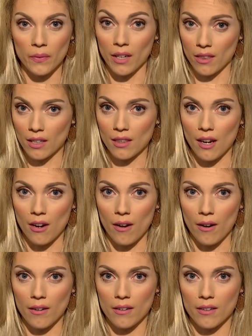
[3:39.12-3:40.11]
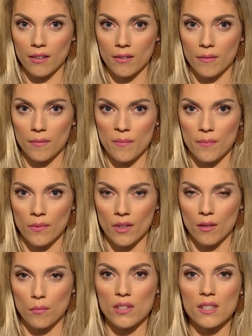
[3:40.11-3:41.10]
I think they are.
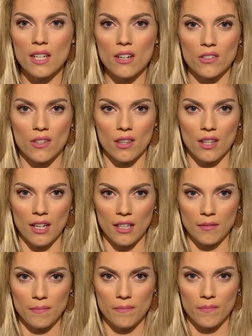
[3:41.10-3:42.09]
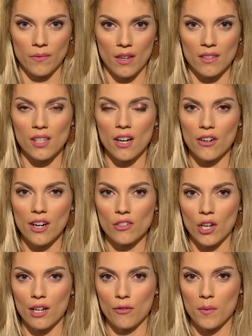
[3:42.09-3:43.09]
But see, here's the thing. Saagar
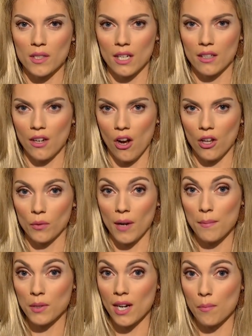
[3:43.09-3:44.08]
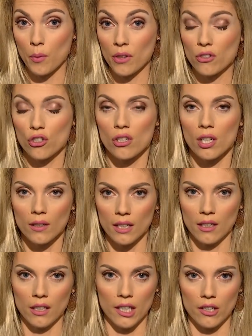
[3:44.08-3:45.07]
Enjeti from the Daily Caller wrapped it up with
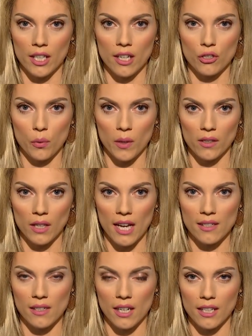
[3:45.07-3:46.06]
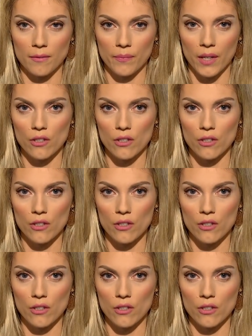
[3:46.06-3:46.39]
chilling clarity on Twitter last night.